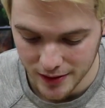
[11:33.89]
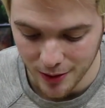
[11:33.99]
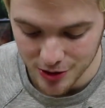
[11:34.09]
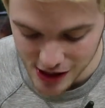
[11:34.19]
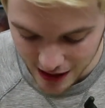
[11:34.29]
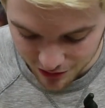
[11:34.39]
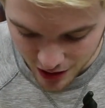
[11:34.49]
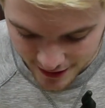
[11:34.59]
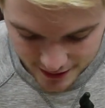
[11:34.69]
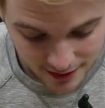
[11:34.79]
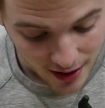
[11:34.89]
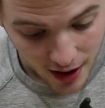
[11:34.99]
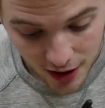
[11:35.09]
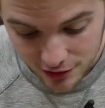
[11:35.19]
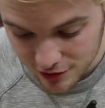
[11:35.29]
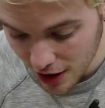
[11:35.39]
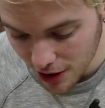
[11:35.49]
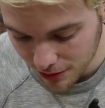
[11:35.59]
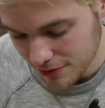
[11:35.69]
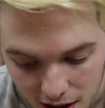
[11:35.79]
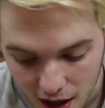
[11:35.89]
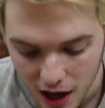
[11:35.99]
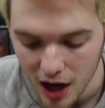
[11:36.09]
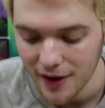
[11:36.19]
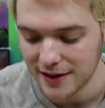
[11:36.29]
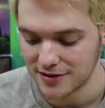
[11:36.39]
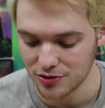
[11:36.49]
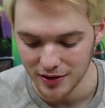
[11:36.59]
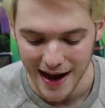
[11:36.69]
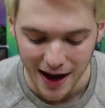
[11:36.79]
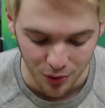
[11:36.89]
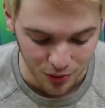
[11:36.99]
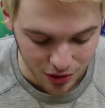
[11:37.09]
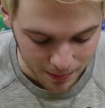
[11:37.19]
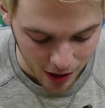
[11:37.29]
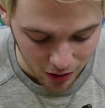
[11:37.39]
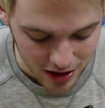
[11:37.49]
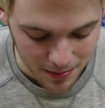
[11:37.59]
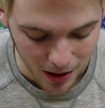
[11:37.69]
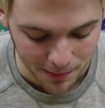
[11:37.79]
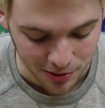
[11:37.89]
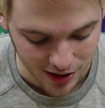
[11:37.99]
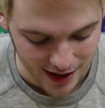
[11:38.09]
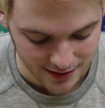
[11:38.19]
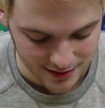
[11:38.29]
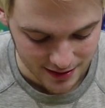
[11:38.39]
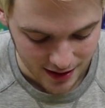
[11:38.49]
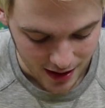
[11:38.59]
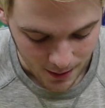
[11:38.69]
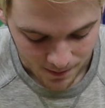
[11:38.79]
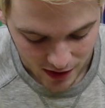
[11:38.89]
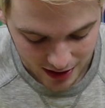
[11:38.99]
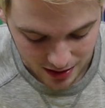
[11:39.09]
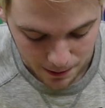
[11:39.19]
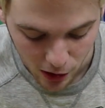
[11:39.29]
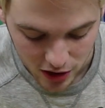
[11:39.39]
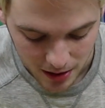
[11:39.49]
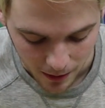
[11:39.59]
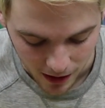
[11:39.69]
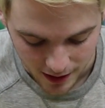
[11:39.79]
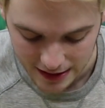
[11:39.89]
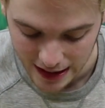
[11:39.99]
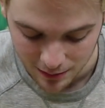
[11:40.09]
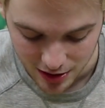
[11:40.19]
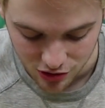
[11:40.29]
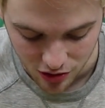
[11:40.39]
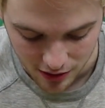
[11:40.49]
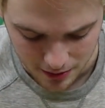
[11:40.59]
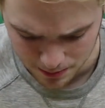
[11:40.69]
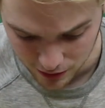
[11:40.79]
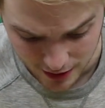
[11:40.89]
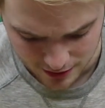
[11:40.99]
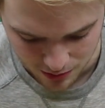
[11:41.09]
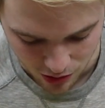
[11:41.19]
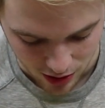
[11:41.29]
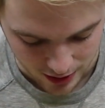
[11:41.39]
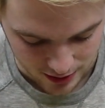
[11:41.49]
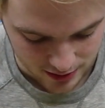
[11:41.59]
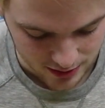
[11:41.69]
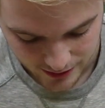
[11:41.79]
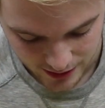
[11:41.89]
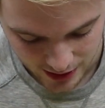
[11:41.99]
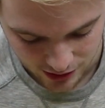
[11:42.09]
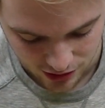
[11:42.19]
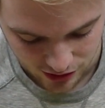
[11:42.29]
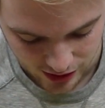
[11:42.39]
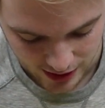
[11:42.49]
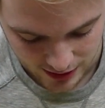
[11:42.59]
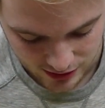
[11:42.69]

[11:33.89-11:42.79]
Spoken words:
I wish I had friends. So, alright, so now the Pokeball Plus. It's a Pokeball, a game controller plus more. Interesting.